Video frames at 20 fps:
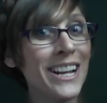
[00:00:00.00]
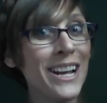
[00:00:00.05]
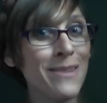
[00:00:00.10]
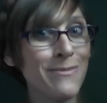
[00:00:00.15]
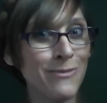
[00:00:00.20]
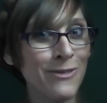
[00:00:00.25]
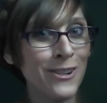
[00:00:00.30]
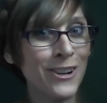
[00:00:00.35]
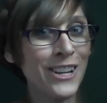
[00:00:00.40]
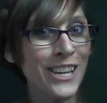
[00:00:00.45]

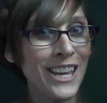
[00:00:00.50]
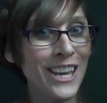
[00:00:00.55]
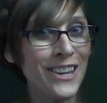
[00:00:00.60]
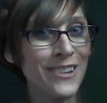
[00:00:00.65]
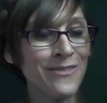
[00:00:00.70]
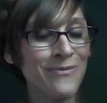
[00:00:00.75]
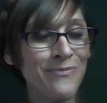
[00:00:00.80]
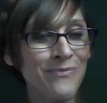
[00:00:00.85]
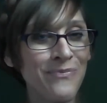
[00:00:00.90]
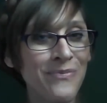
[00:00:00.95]
up for you.
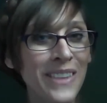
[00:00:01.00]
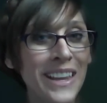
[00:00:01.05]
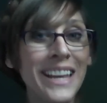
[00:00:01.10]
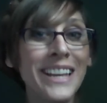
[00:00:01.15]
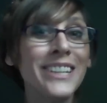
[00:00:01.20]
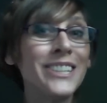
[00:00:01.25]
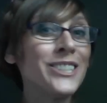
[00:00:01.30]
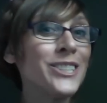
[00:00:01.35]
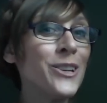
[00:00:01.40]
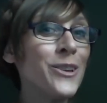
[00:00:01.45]

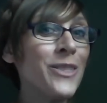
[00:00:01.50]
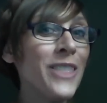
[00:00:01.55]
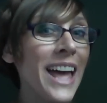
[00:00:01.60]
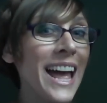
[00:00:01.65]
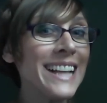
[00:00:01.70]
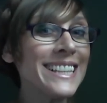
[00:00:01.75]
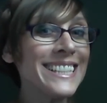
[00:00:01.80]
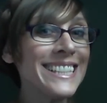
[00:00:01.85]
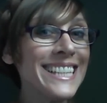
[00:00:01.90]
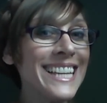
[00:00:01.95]
So
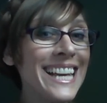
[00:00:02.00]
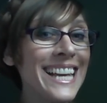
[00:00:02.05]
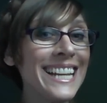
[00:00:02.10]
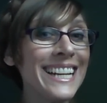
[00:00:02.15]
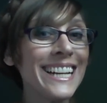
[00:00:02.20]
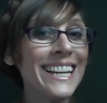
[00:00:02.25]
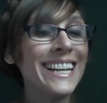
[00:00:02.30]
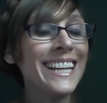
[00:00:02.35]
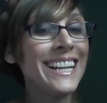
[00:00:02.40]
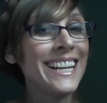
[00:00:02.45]
that's it.